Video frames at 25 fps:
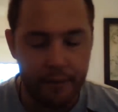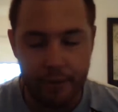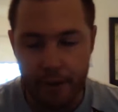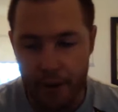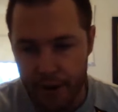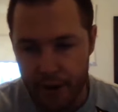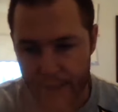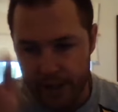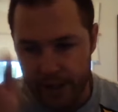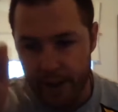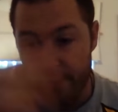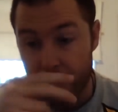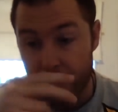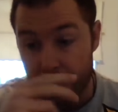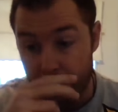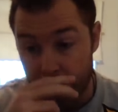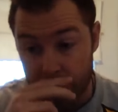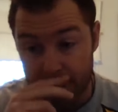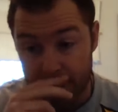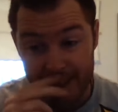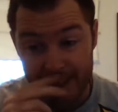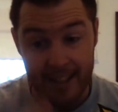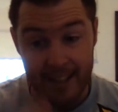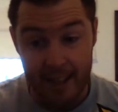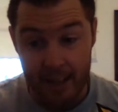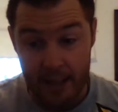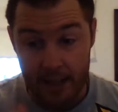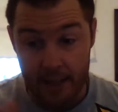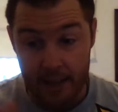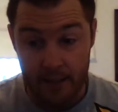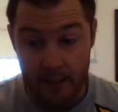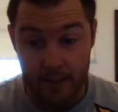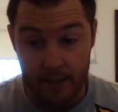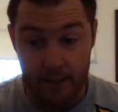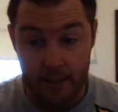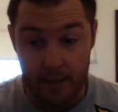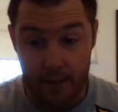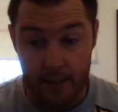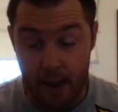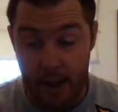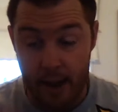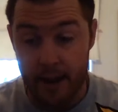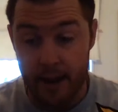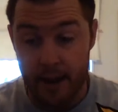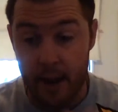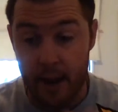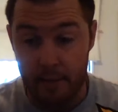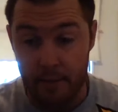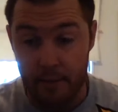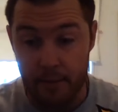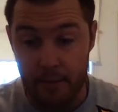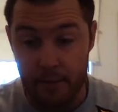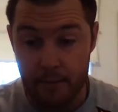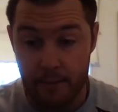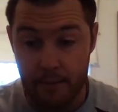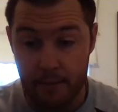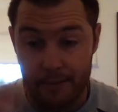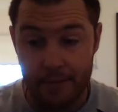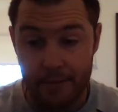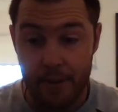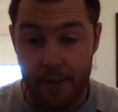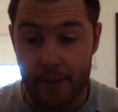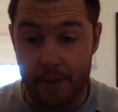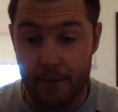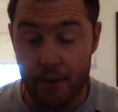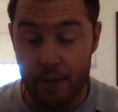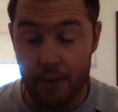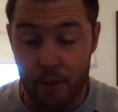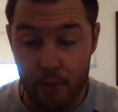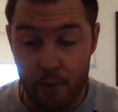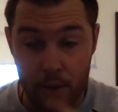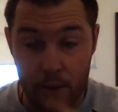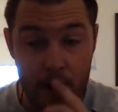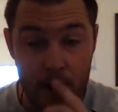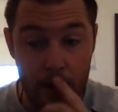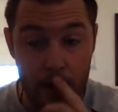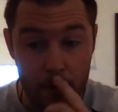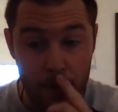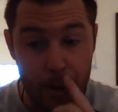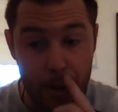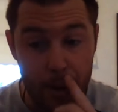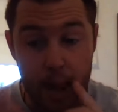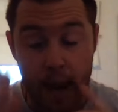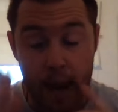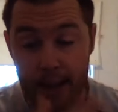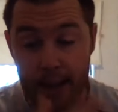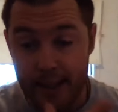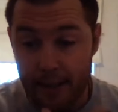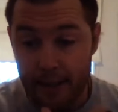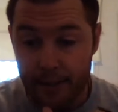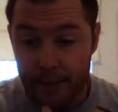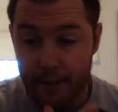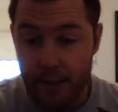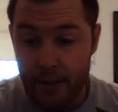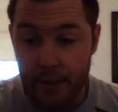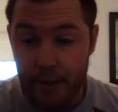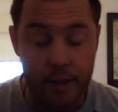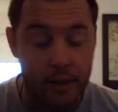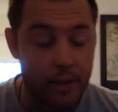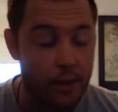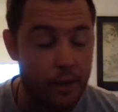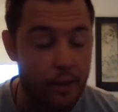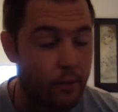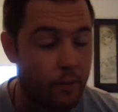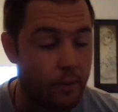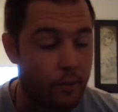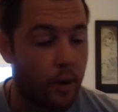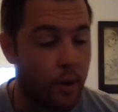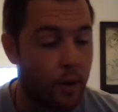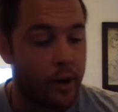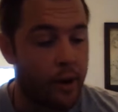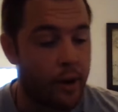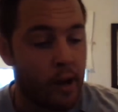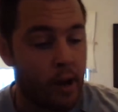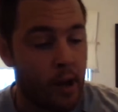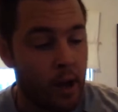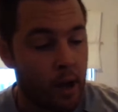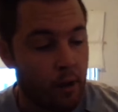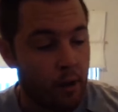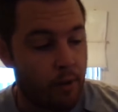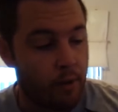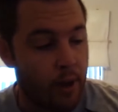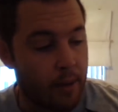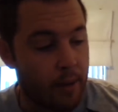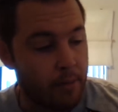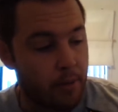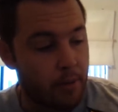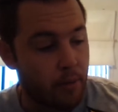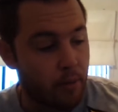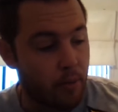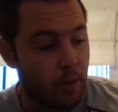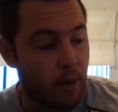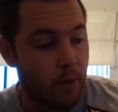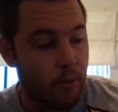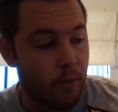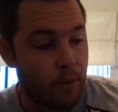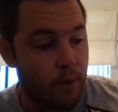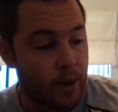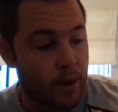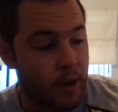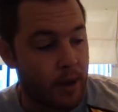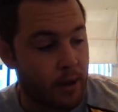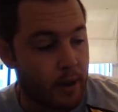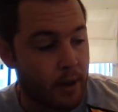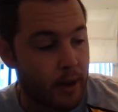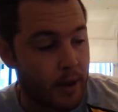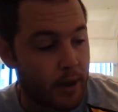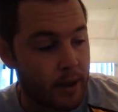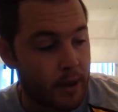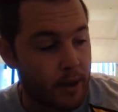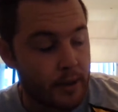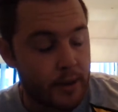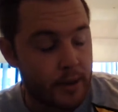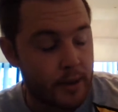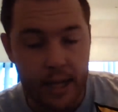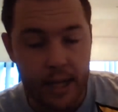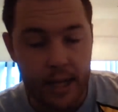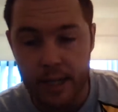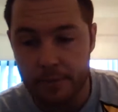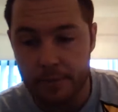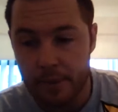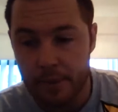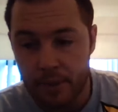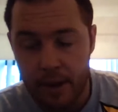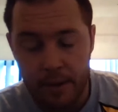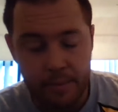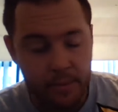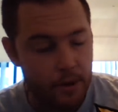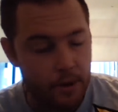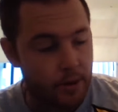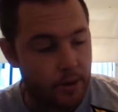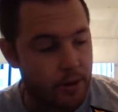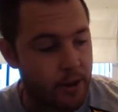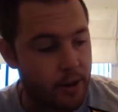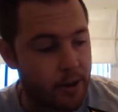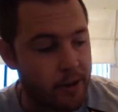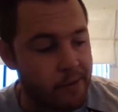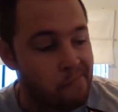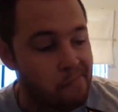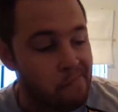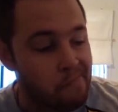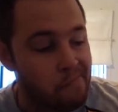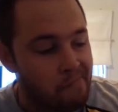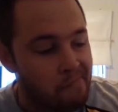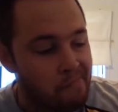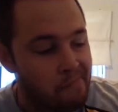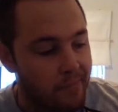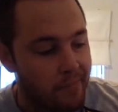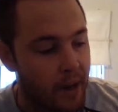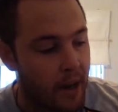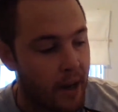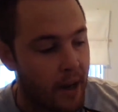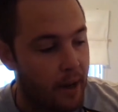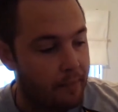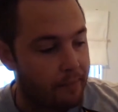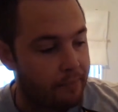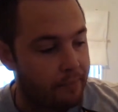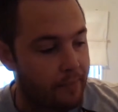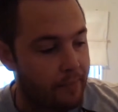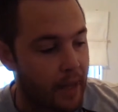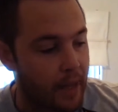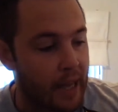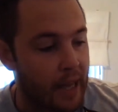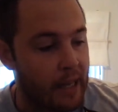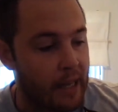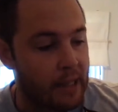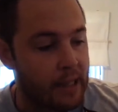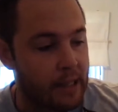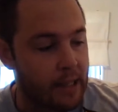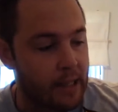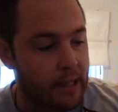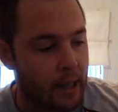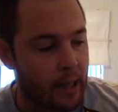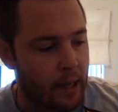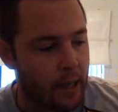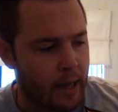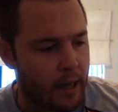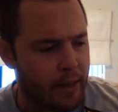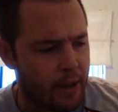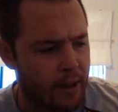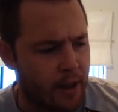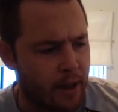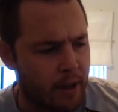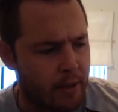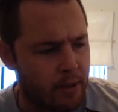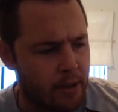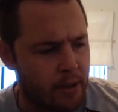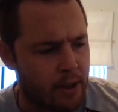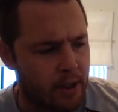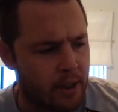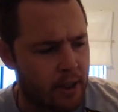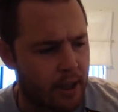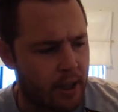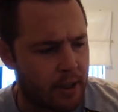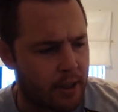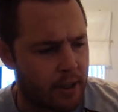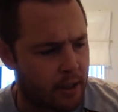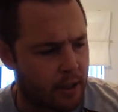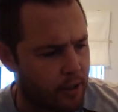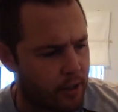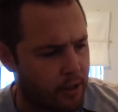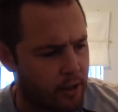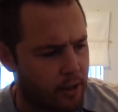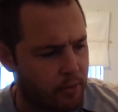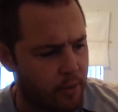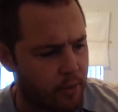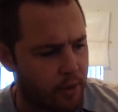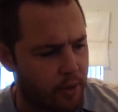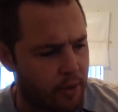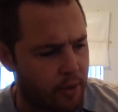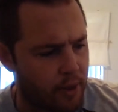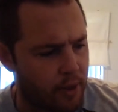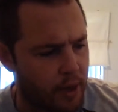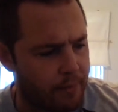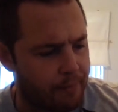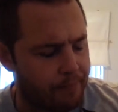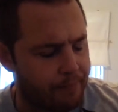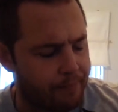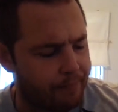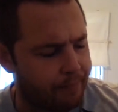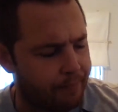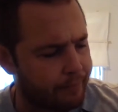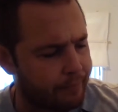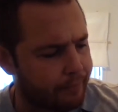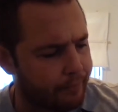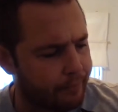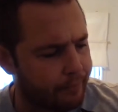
various other things that line up very, very well with that definition of what we understand to be rape culture, you know? And then I was discussing this with someone,